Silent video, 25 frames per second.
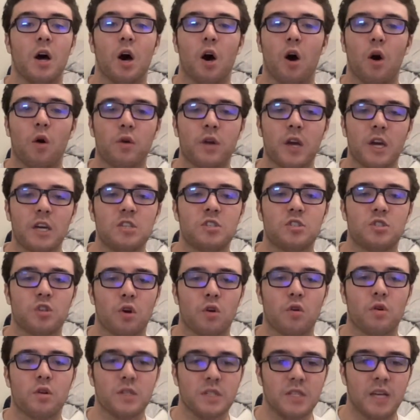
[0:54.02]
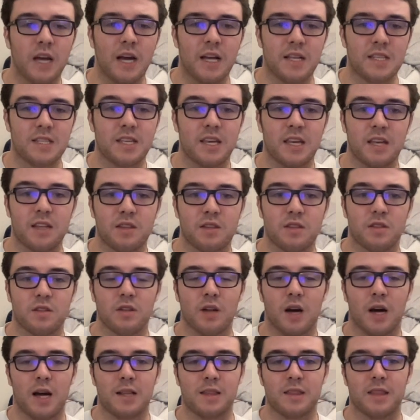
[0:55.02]
Okay, sure, yes, it's
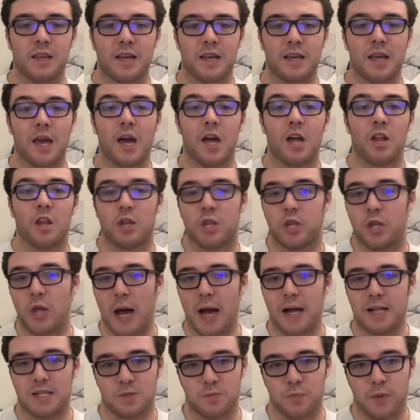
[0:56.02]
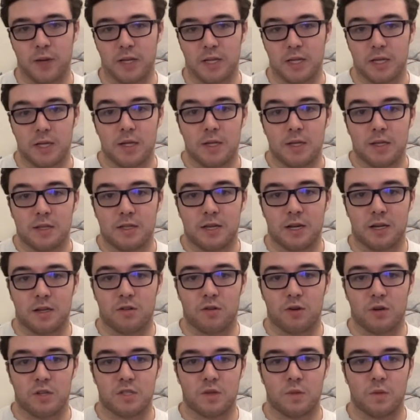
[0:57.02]
not like that
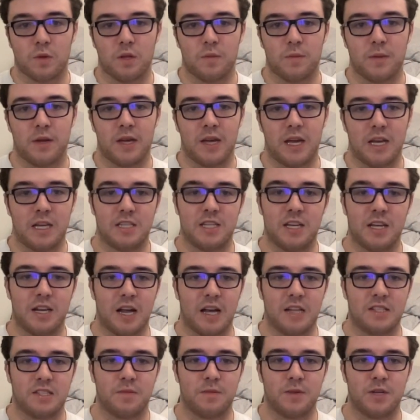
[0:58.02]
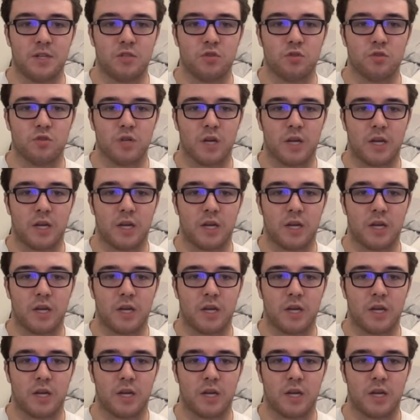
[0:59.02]
spectacular, as I will admit, it did have some issues.